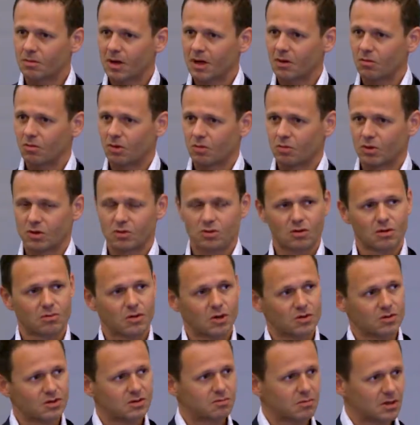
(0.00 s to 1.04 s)
about when we talk
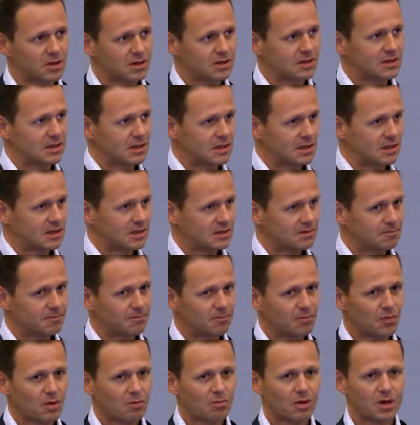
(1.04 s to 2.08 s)
about smart cities.
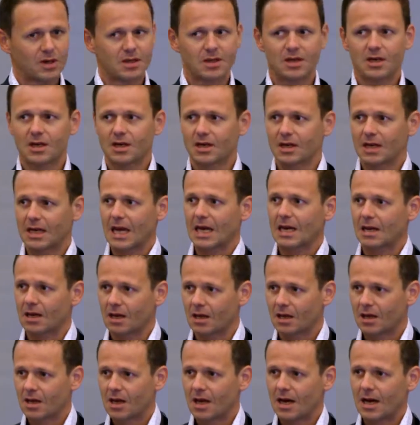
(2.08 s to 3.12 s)
But here again,
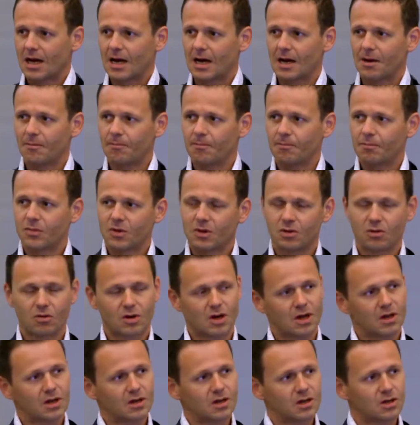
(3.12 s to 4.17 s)
you
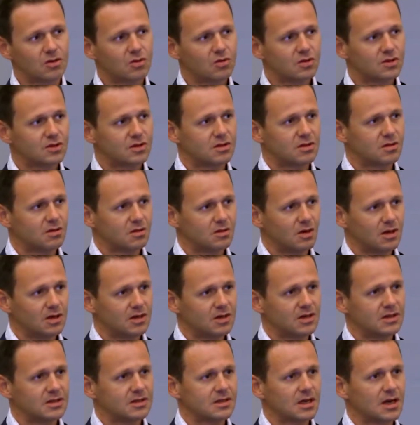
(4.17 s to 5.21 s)
can use and
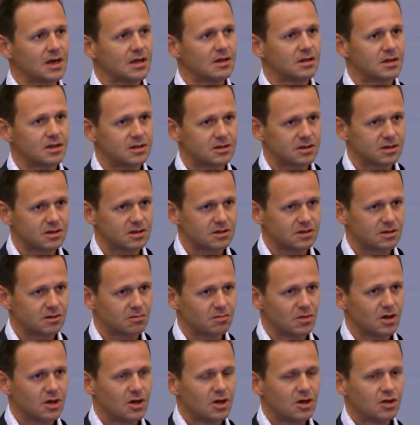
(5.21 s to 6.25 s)
design this
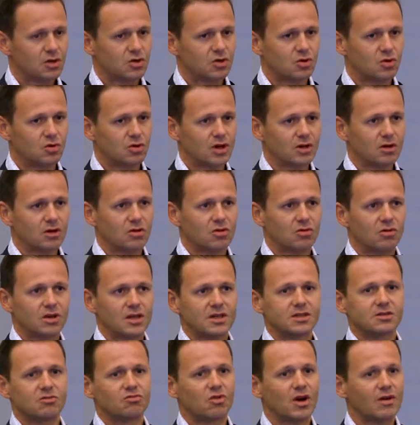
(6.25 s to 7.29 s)
system to
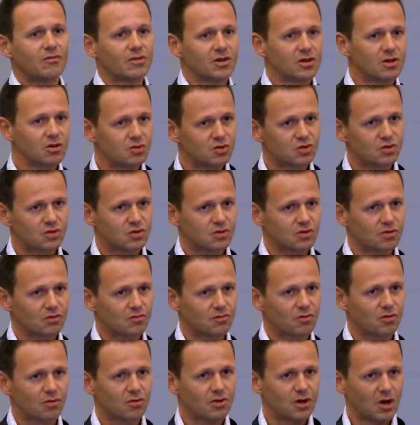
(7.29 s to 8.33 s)
increase revenues
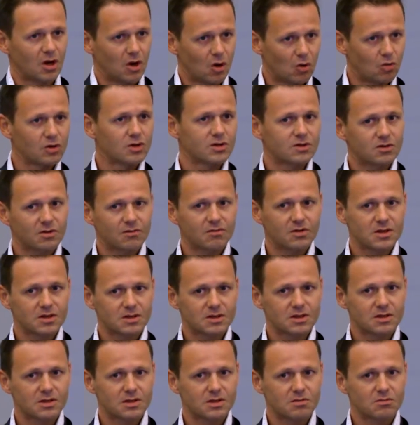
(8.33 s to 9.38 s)
for the owners of the
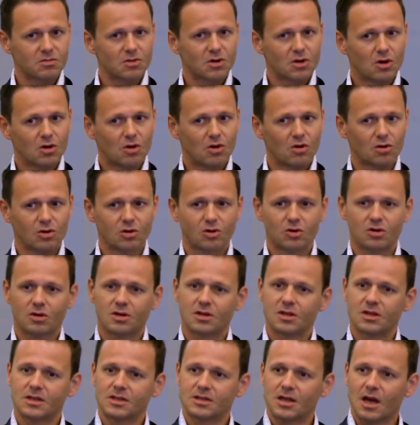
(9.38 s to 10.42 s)
system, or you can
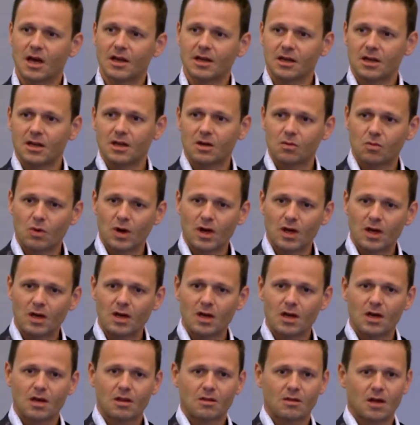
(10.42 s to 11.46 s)
design it in a way
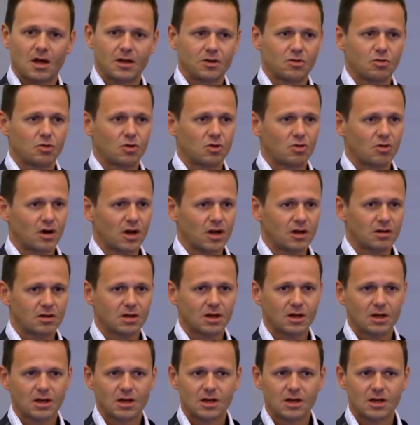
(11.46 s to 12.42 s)
that you create